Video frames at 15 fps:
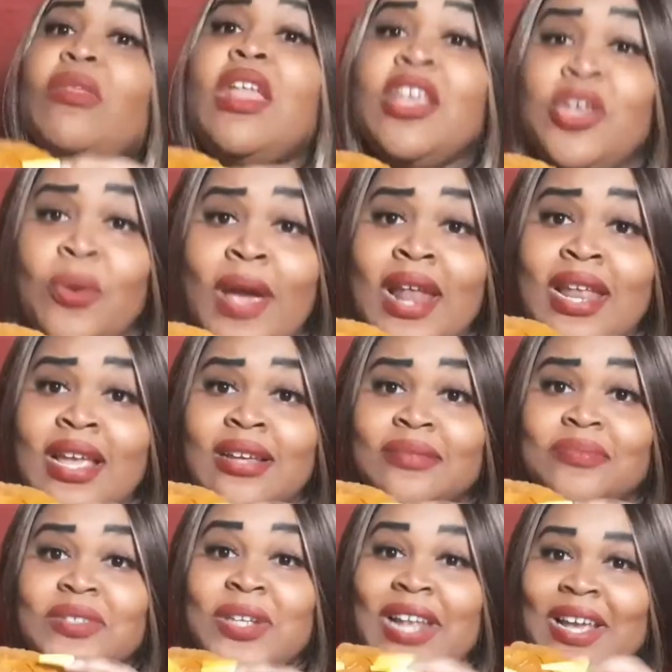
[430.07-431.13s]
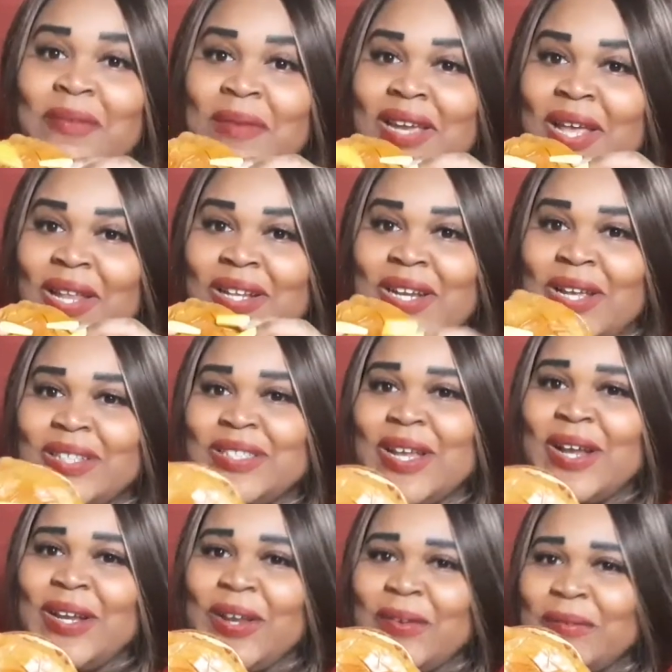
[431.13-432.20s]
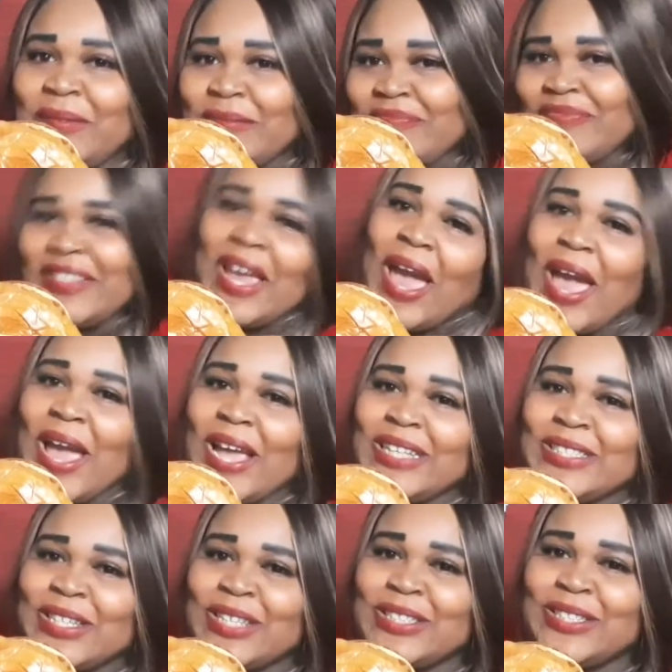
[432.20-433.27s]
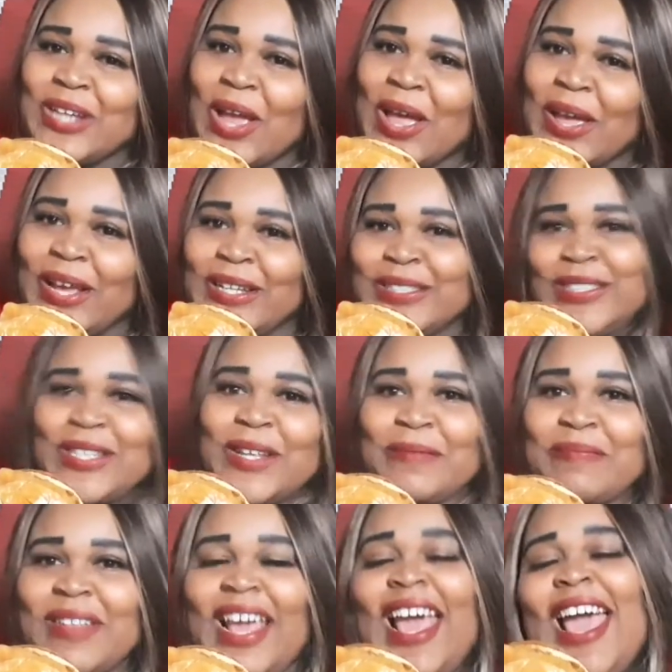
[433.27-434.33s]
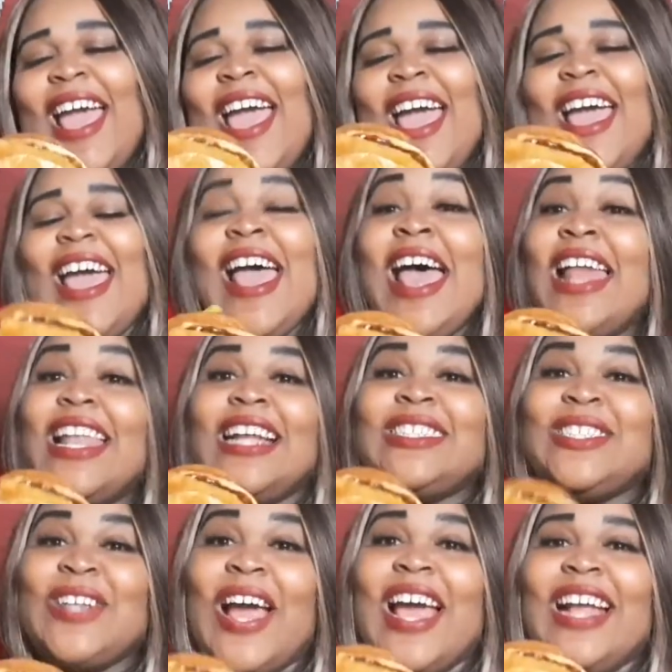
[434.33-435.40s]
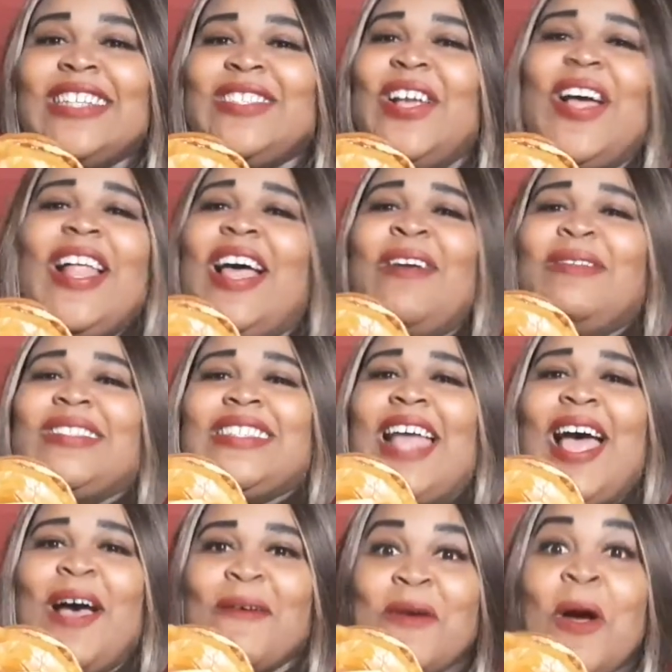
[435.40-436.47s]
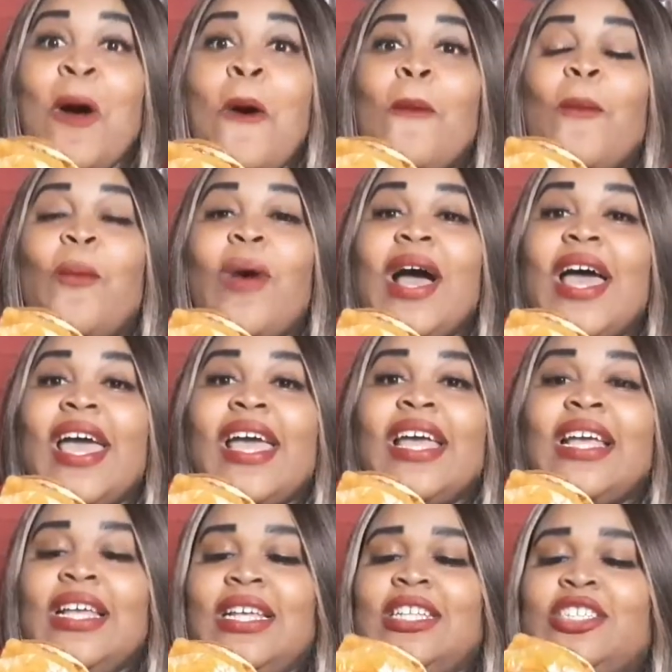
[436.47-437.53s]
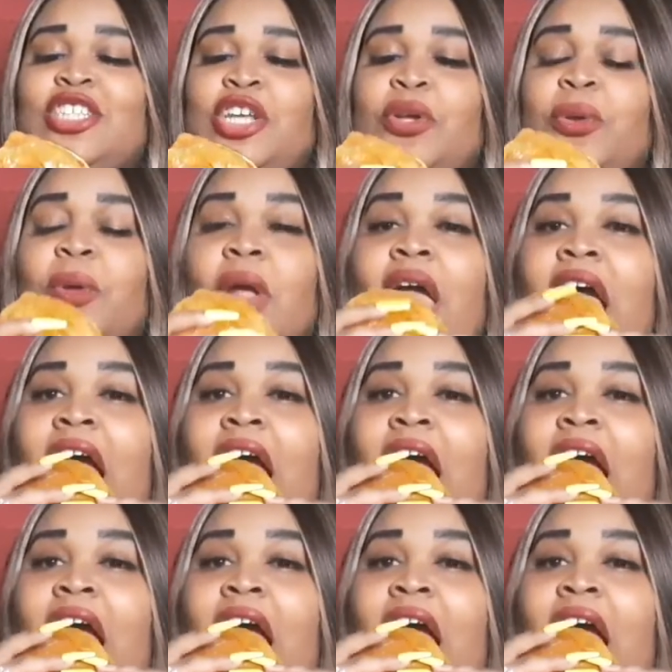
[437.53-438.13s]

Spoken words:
you ready? You like my yellow nails? I know. I ain't sunshine. Let's try it, y'all. I'm stop. 1, 2.